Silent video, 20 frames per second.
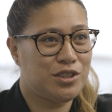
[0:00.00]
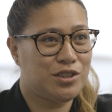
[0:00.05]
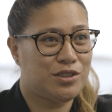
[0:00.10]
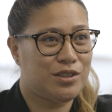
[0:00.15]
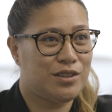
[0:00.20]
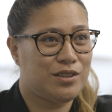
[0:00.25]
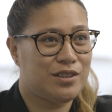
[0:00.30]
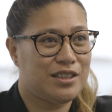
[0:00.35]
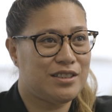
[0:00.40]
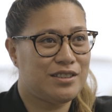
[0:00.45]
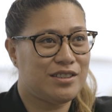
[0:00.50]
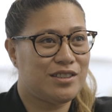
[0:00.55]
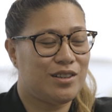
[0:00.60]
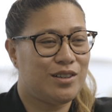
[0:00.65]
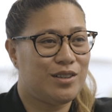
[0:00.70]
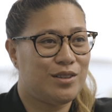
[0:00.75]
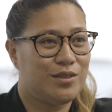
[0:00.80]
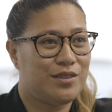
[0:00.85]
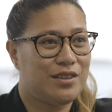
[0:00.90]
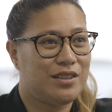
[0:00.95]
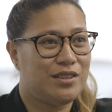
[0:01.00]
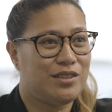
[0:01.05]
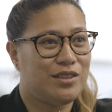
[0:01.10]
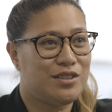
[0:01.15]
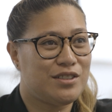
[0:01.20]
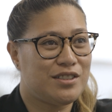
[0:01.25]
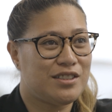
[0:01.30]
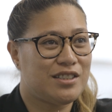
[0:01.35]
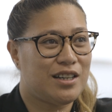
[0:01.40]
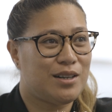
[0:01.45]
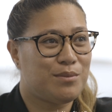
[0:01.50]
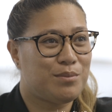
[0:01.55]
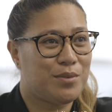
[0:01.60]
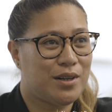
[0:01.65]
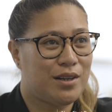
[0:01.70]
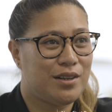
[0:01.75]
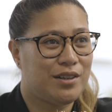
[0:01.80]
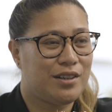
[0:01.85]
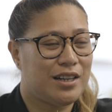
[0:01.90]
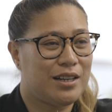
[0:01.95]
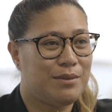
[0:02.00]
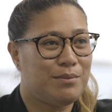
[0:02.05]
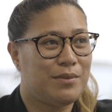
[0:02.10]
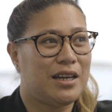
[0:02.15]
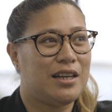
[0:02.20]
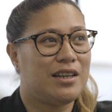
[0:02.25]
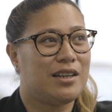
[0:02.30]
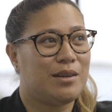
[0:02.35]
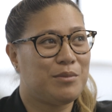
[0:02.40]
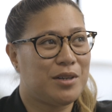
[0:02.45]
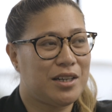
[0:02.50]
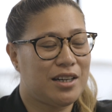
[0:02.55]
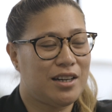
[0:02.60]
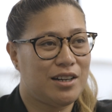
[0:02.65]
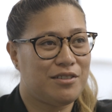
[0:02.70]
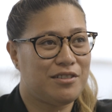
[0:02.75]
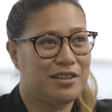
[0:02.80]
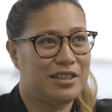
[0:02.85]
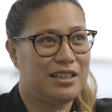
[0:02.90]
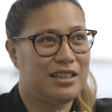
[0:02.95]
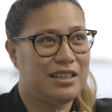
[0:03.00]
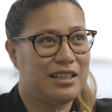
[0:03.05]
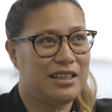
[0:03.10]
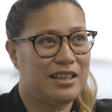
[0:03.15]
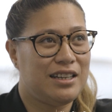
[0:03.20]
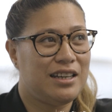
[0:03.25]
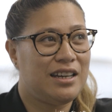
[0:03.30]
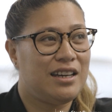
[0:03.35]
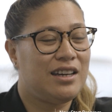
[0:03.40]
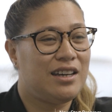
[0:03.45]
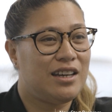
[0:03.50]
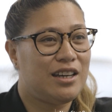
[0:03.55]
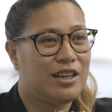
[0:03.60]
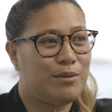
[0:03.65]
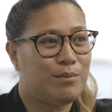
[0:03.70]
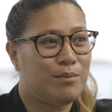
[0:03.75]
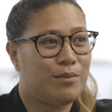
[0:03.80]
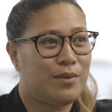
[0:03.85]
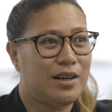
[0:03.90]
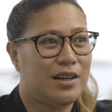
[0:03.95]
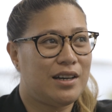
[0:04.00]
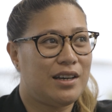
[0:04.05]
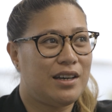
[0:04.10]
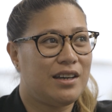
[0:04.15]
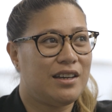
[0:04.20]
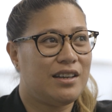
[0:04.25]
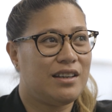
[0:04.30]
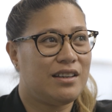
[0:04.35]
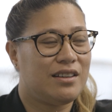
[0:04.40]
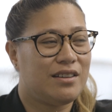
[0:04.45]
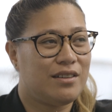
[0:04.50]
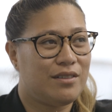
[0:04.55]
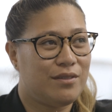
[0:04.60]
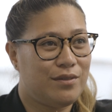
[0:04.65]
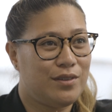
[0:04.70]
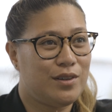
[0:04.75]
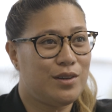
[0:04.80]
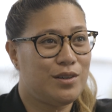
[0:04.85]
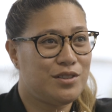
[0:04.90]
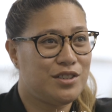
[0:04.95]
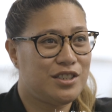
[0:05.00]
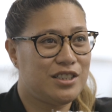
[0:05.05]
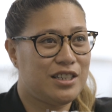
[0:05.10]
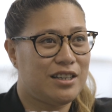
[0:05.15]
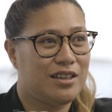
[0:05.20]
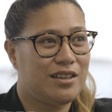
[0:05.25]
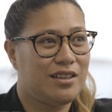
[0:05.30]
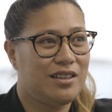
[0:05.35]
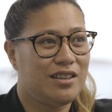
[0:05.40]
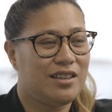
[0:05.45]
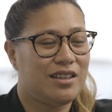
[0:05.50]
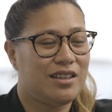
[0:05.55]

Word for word: student of the New Start program and I'm currently in my third year